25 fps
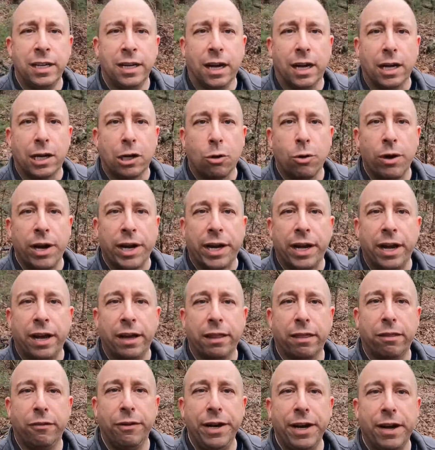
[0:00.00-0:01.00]
a quick
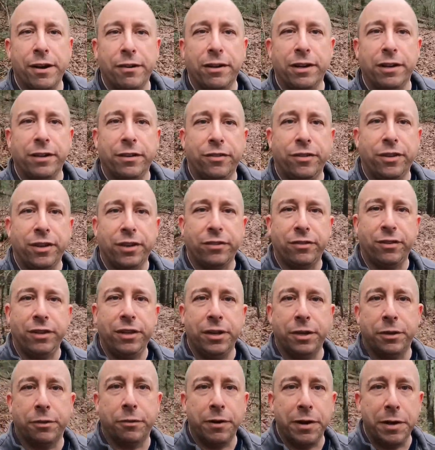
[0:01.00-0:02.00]

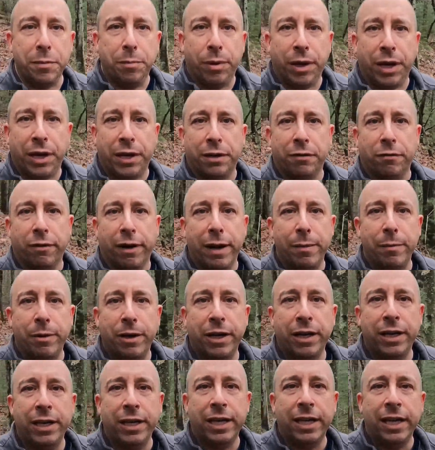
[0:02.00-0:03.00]
360-degree
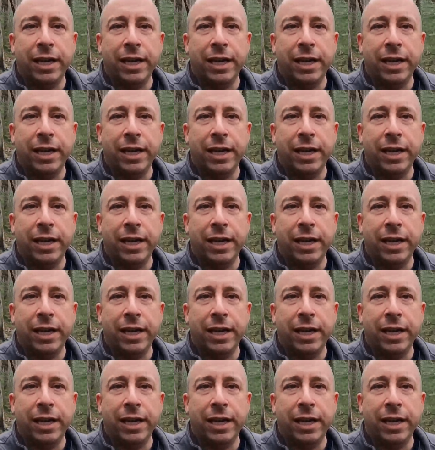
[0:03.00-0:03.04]
panorama,